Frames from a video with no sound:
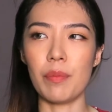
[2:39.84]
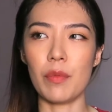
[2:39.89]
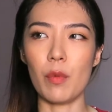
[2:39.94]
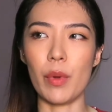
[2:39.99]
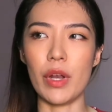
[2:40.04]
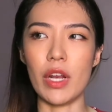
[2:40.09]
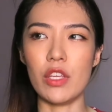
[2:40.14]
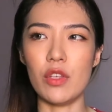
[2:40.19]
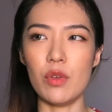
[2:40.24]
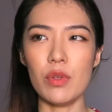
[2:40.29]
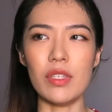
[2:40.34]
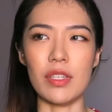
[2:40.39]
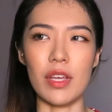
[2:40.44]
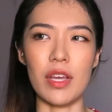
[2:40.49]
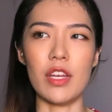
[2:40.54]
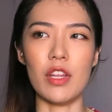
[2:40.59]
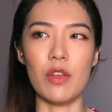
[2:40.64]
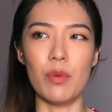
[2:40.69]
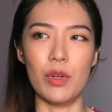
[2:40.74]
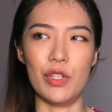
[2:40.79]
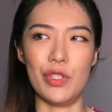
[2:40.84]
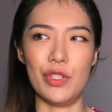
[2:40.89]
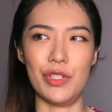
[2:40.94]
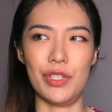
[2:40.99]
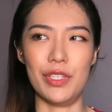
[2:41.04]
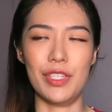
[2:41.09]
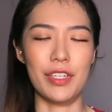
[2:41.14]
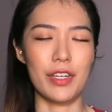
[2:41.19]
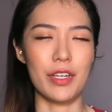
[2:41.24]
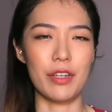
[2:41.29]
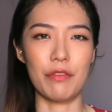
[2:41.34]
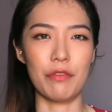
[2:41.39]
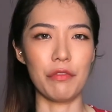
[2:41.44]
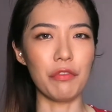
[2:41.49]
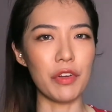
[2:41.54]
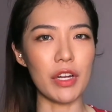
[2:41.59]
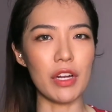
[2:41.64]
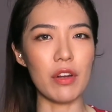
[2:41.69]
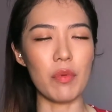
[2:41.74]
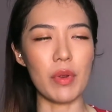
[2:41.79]
When I used it, it was just like
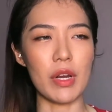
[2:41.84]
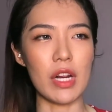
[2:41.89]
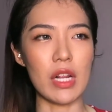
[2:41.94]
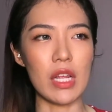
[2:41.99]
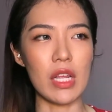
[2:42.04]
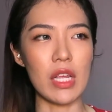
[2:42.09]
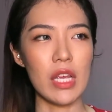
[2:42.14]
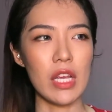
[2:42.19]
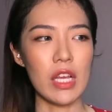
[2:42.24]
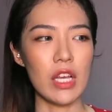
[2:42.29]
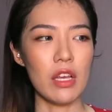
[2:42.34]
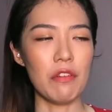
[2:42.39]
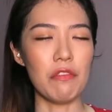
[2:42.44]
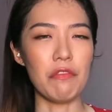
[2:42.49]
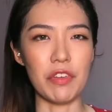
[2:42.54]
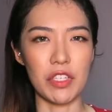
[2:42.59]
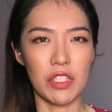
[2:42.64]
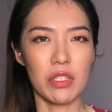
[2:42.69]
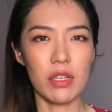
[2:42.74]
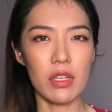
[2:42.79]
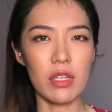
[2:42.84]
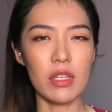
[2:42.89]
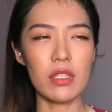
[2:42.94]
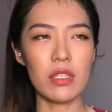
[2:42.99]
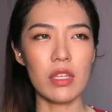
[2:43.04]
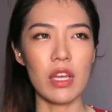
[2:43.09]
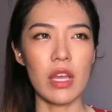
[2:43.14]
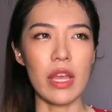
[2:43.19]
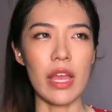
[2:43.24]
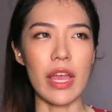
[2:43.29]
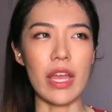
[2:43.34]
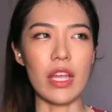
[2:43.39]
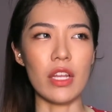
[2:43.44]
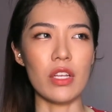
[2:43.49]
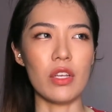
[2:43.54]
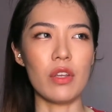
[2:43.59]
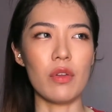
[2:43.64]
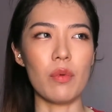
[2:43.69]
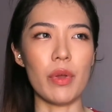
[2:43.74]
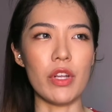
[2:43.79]
really viscous,
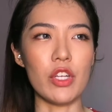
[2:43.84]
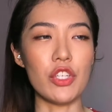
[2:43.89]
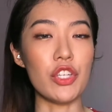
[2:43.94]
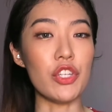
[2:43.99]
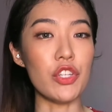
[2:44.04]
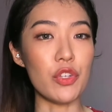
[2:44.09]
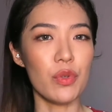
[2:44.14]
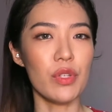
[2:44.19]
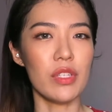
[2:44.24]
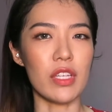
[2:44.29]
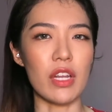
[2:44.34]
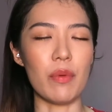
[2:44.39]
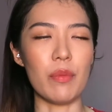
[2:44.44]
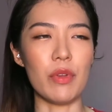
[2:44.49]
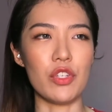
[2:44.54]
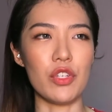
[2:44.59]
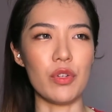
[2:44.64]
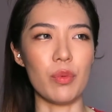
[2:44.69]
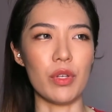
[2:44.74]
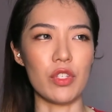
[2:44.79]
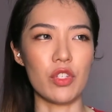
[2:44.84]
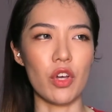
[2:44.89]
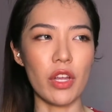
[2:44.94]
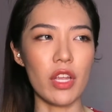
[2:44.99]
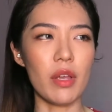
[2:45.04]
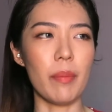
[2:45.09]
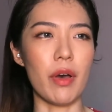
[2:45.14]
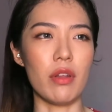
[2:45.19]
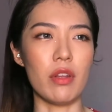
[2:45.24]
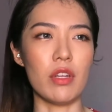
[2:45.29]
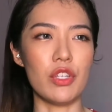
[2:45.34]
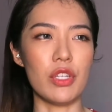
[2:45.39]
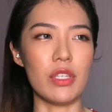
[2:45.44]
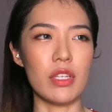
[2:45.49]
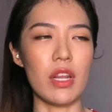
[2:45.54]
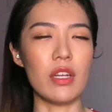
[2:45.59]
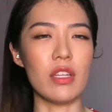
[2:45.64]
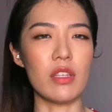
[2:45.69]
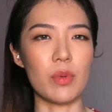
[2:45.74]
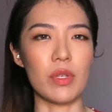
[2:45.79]
and when she used it and when she was talking about it, she
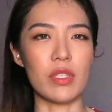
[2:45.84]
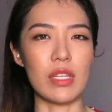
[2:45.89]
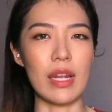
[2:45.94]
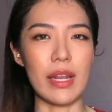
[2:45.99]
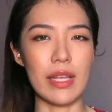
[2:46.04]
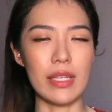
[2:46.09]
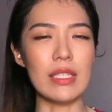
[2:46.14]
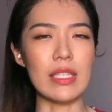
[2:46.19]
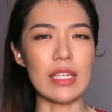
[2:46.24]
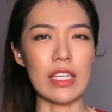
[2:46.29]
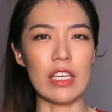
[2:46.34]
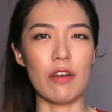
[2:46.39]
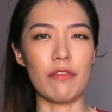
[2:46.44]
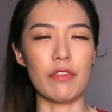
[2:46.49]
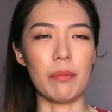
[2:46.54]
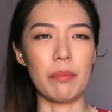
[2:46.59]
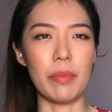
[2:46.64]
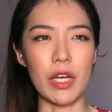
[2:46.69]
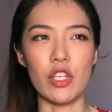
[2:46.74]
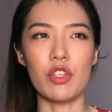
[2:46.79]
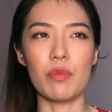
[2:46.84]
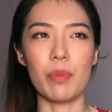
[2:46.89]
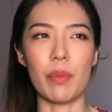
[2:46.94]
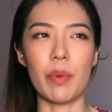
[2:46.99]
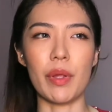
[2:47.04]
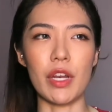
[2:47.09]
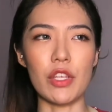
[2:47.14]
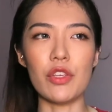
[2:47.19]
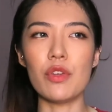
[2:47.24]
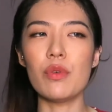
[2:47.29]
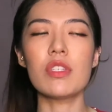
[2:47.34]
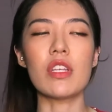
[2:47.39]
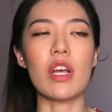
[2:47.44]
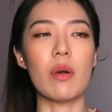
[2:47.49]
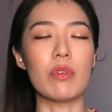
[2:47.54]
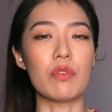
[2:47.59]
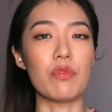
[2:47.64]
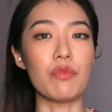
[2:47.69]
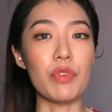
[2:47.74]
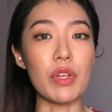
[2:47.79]
said that this was the less sticky of the bunch. But when I used it, I
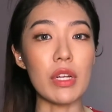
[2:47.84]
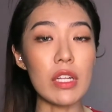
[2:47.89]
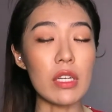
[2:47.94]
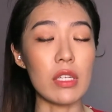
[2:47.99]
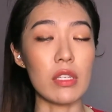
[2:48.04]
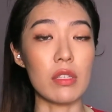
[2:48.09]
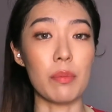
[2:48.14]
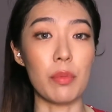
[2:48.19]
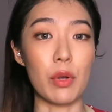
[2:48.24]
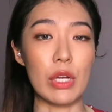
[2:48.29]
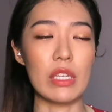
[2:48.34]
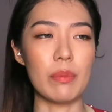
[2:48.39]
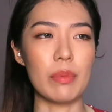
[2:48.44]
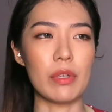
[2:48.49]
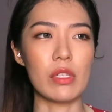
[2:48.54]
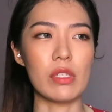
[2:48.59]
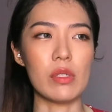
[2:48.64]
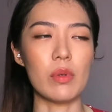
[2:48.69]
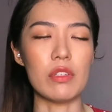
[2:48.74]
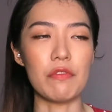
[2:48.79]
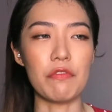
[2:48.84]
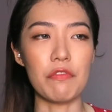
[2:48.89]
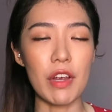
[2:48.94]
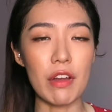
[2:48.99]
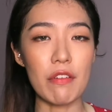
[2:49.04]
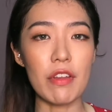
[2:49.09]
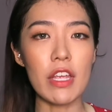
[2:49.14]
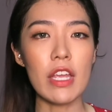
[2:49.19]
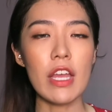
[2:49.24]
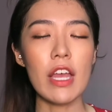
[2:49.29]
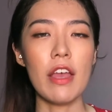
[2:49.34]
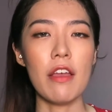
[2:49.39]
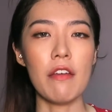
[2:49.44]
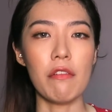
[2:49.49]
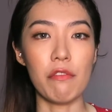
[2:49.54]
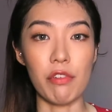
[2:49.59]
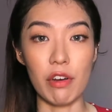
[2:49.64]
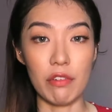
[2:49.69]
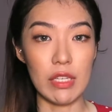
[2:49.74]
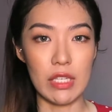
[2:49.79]
was really disappointed because it was very
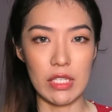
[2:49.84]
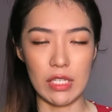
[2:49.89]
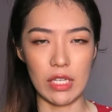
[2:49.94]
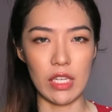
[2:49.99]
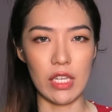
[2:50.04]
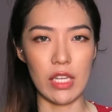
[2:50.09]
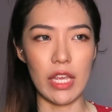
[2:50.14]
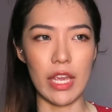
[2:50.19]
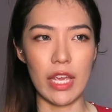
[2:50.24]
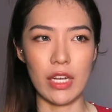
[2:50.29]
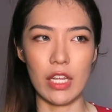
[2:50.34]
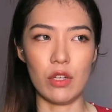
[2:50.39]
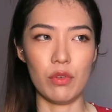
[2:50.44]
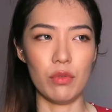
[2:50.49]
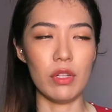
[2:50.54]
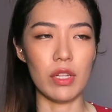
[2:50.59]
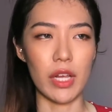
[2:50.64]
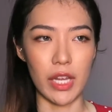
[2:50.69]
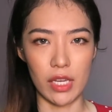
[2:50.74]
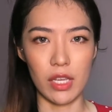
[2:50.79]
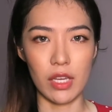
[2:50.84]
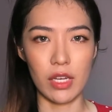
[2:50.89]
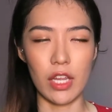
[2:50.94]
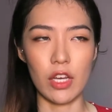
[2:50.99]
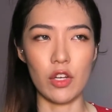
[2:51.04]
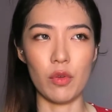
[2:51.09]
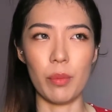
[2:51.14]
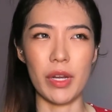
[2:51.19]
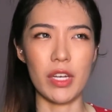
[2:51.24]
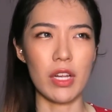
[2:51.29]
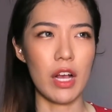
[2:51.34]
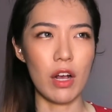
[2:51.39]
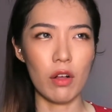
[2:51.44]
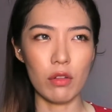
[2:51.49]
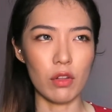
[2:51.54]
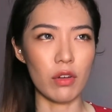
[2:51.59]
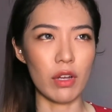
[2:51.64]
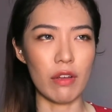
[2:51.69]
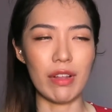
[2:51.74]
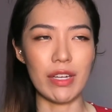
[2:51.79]
sticky and I don't like it, and no matter how
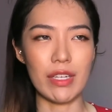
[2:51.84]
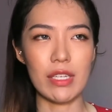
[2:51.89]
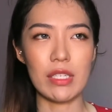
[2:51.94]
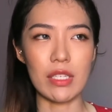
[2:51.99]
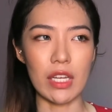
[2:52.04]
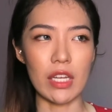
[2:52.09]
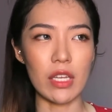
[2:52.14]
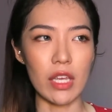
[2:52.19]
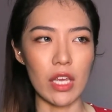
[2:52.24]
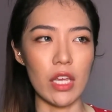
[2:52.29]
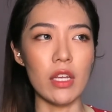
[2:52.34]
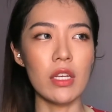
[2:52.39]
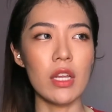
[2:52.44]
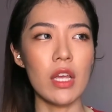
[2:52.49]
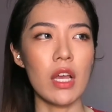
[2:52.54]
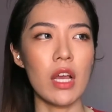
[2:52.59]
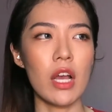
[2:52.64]
long I let it sink in,